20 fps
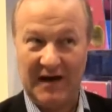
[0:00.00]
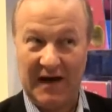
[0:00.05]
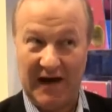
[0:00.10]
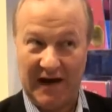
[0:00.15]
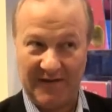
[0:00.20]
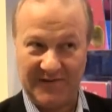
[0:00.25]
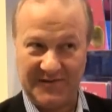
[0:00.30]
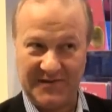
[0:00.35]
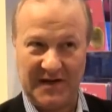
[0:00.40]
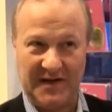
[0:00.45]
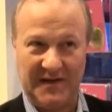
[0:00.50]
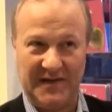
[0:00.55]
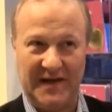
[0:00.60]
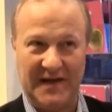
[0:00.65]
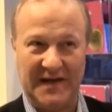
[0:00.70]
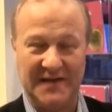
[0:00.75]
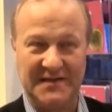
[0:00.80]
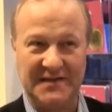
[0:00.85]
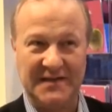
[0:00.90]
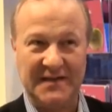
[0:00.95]
I've done
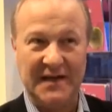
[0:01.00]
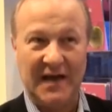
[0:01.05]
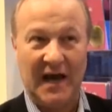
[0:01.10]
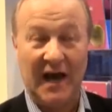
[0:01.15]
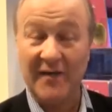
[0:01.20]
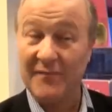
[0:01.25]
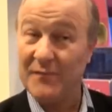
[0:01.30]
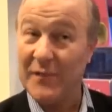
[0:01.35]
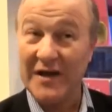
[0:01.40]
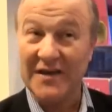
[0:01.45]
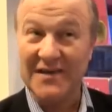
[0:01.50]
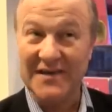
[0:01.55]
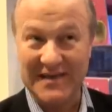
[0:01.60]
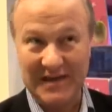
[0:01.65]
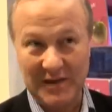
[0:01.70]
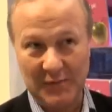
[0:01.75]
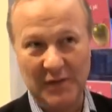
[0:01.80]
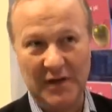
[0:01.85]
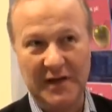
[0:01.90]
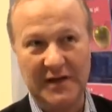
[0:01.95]
that, I've made
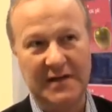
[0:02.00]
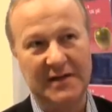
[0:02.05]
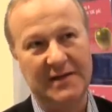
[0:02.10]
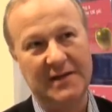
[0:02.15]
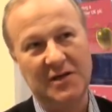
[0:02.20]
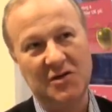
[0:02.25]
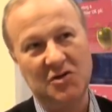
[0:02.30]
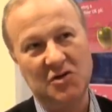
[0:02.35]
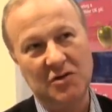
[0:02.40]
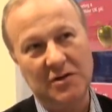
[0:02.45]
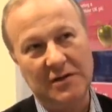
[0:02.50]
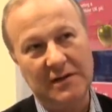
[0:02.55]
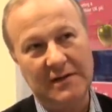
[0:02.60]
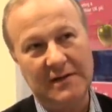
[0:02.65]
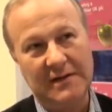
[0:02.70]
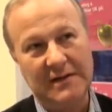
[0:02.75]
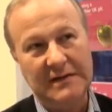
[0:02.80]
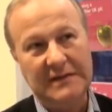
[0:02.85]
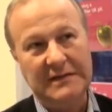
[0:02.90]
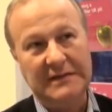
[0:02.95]
similar
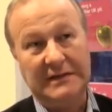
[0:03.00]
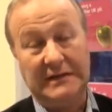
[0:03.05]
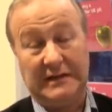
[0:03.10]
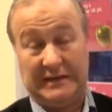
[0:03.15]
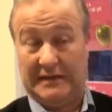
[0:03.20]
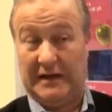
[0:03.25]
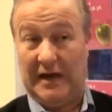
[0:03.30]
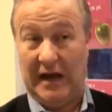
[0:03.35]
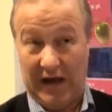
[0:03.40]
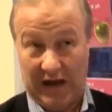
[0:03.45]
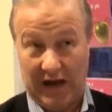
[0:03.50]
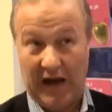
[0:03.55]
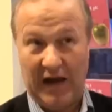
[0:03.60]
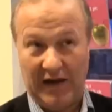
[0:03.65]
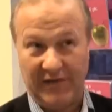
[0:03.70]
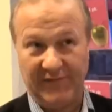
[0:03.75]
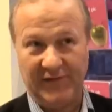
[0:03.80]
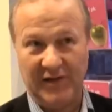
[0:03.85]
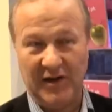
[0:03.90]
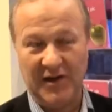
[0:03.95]
decisions,
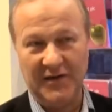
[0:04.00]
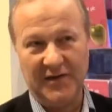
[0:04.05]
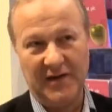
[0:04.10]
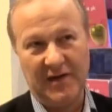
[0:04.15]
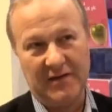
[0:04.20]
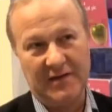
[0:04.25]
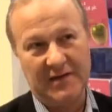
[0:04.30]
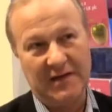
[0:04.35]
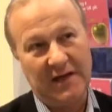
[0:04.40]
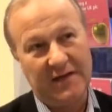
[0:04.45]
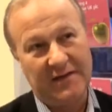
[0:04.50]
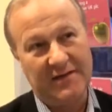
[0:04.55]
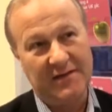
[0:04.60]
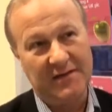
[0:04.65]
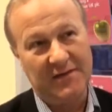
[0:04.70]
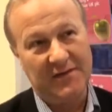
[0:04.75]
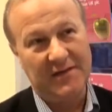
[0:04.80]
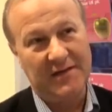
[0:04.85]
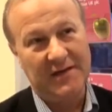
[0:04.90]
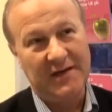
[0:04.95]
I've learnt those
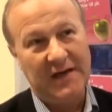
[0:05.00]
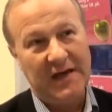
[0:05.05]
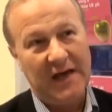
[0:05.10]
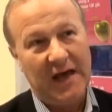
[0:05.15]
lessons.